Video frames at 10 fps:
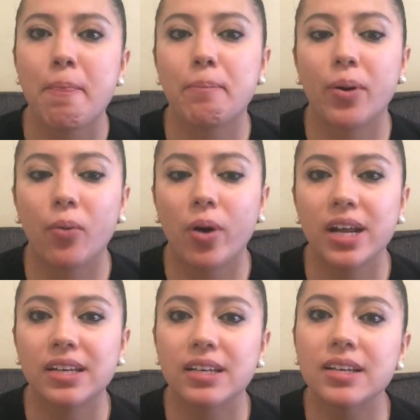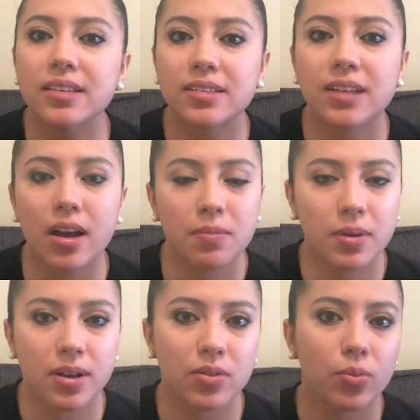But what is
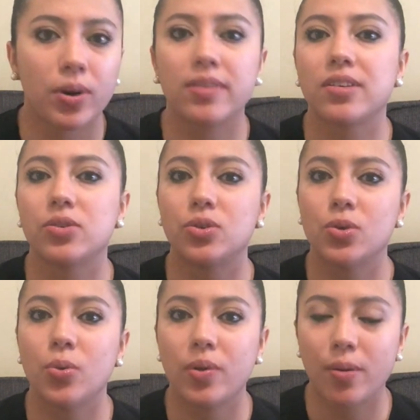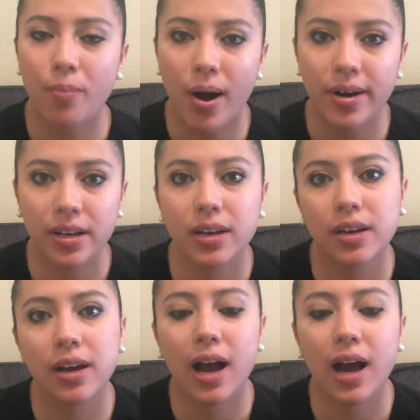diabetes? What does it do in the body?